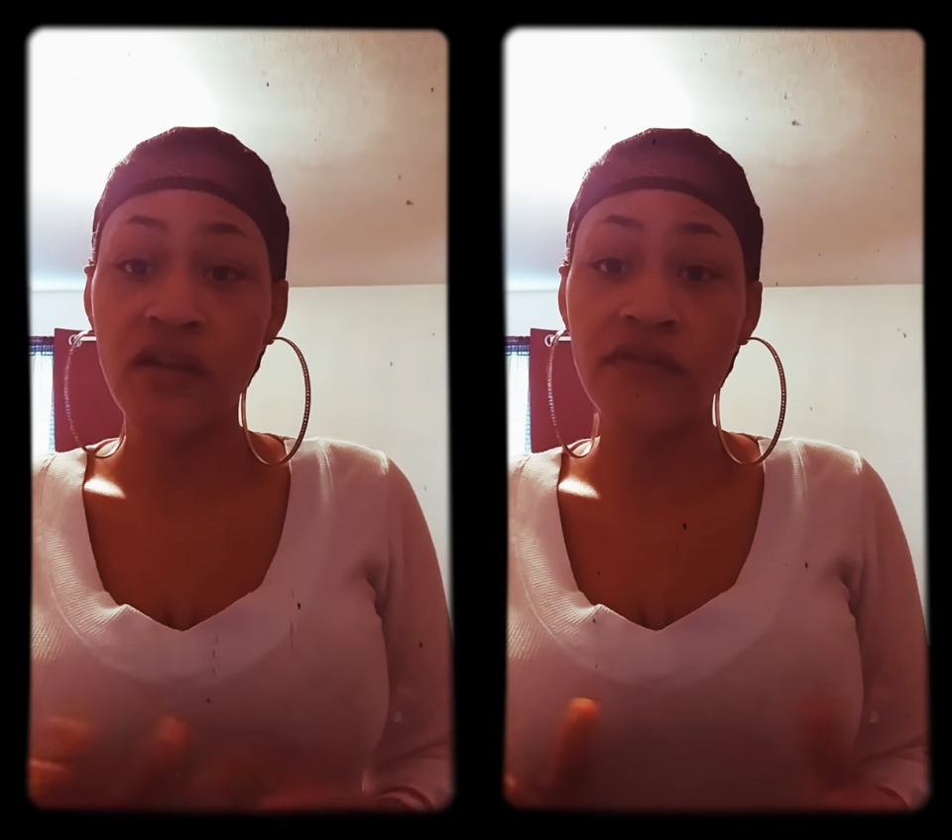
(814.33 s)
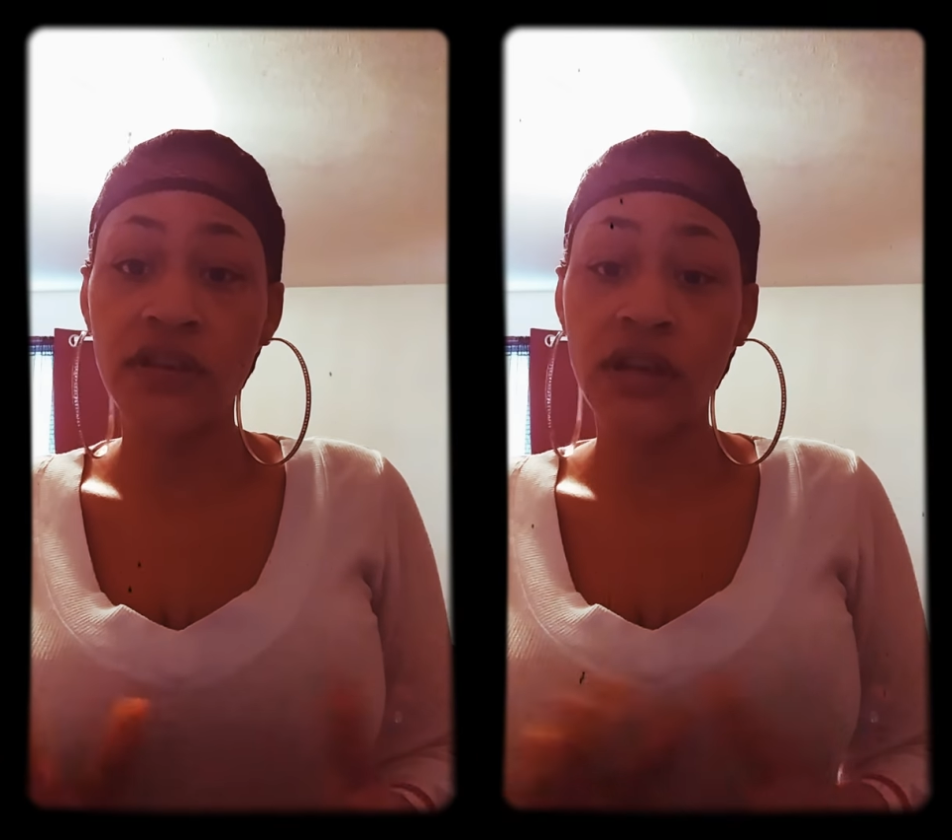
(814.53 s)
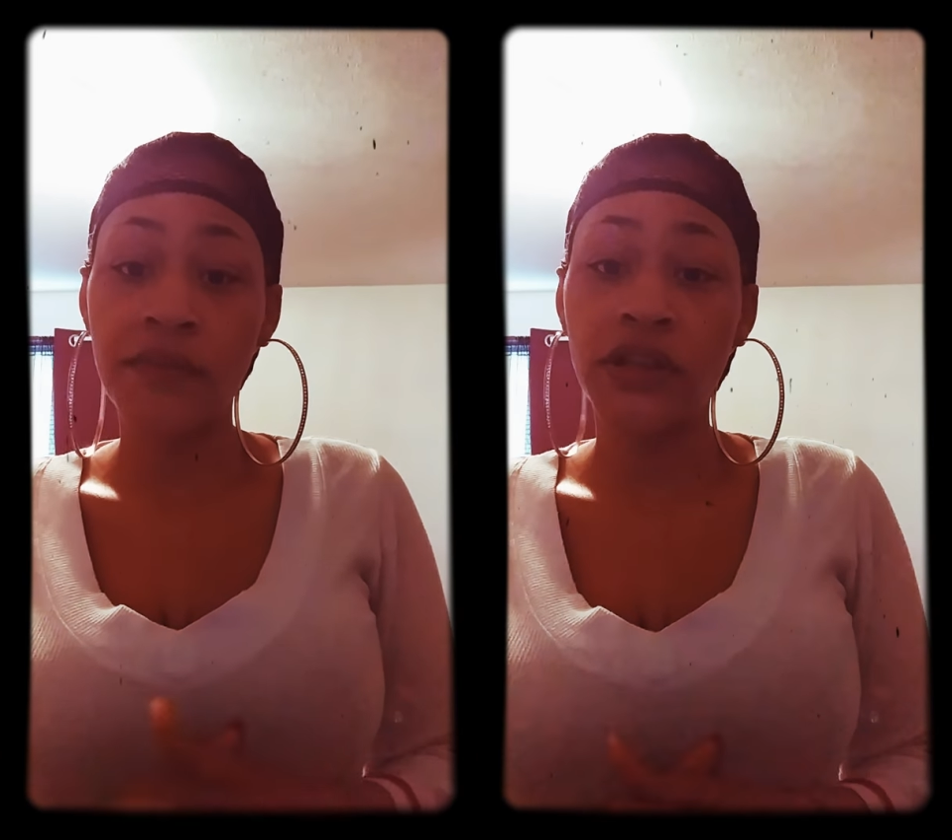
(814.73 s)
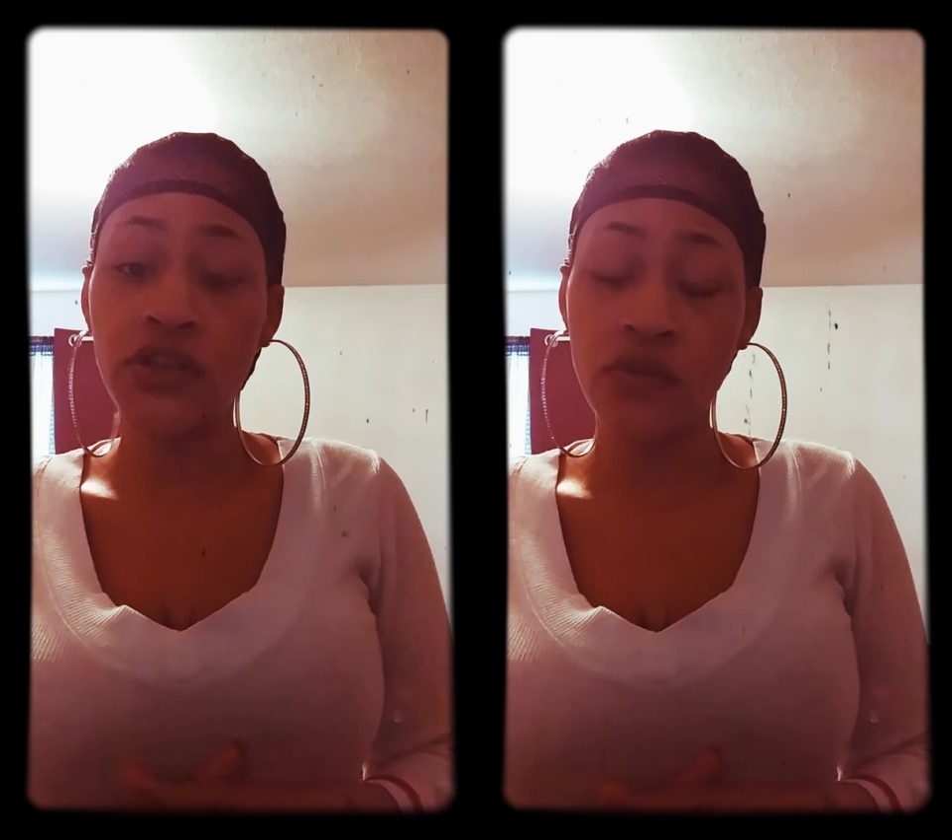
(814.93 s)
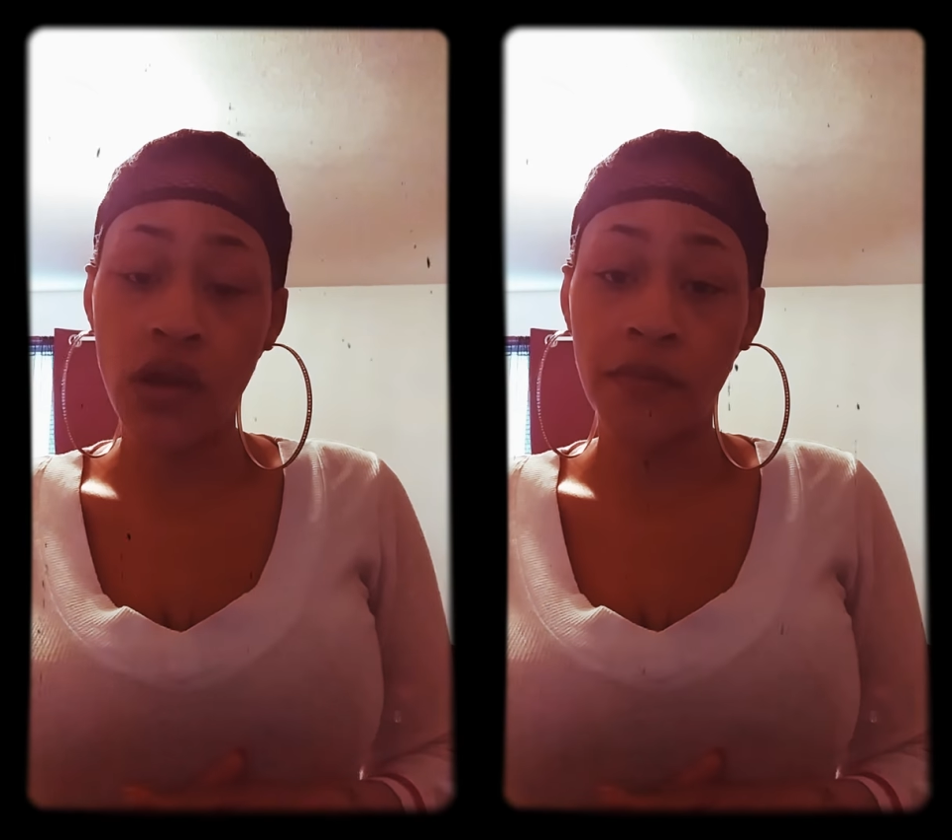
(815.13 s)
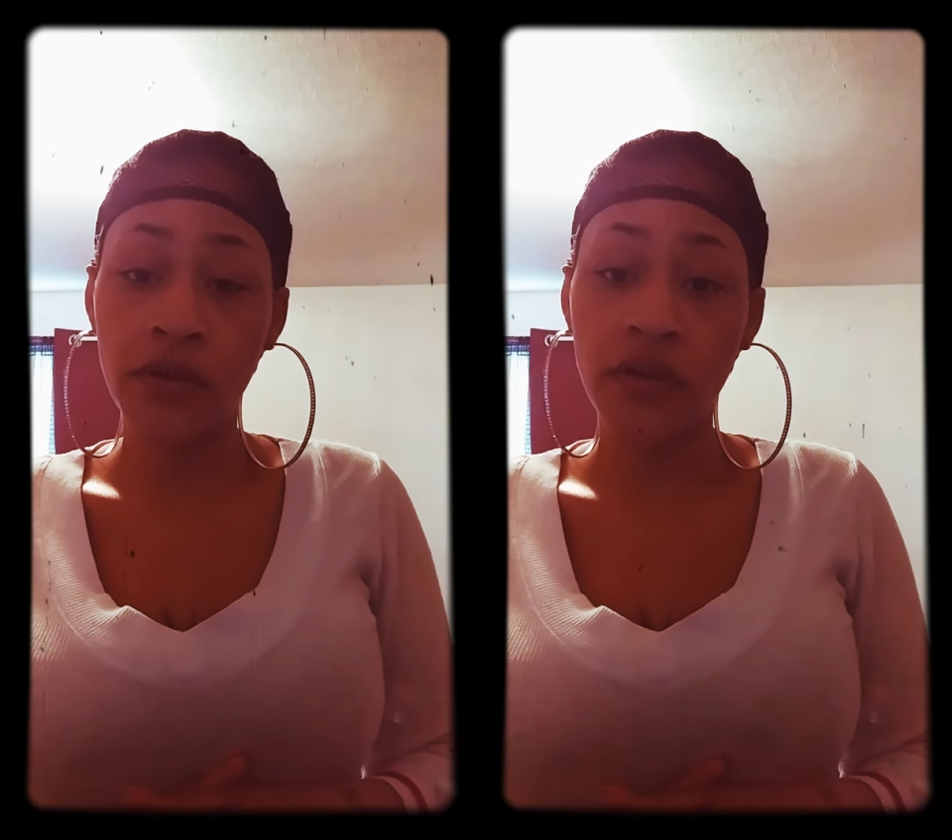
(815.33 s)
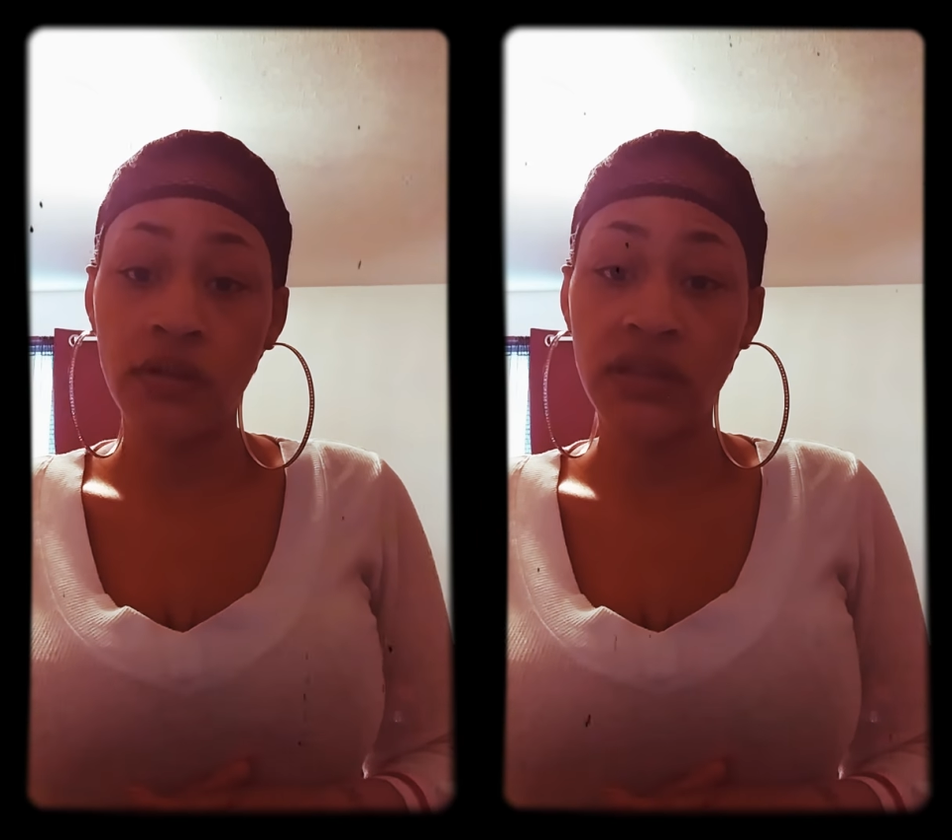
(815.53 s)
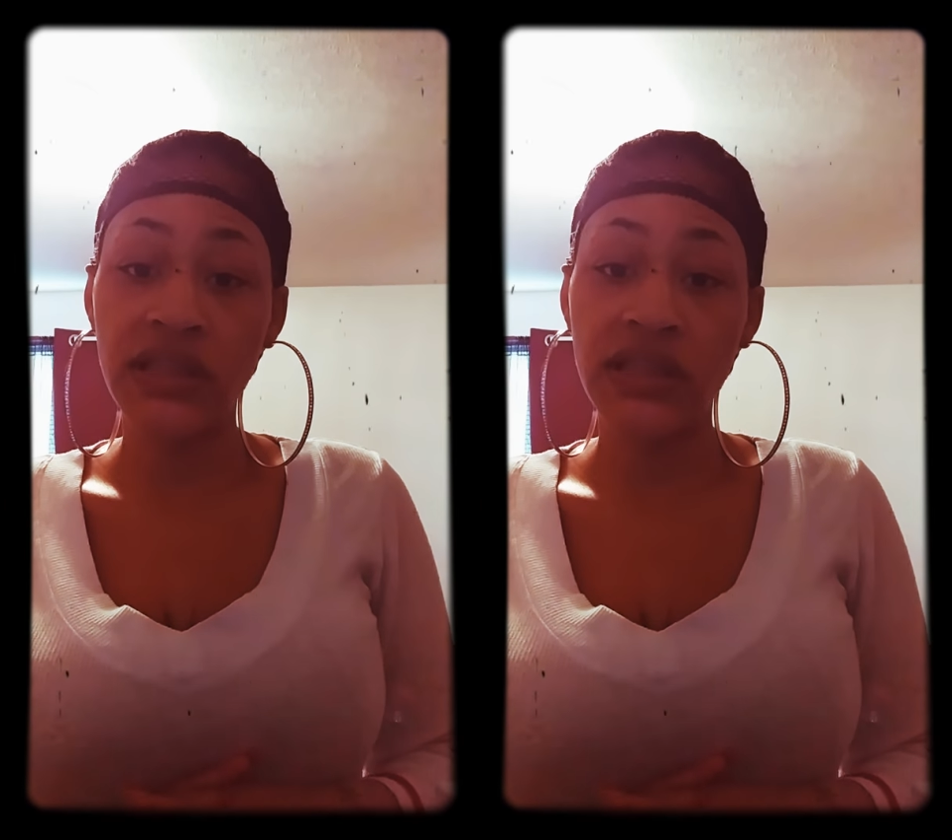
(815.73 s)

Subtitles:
overcoming trauma.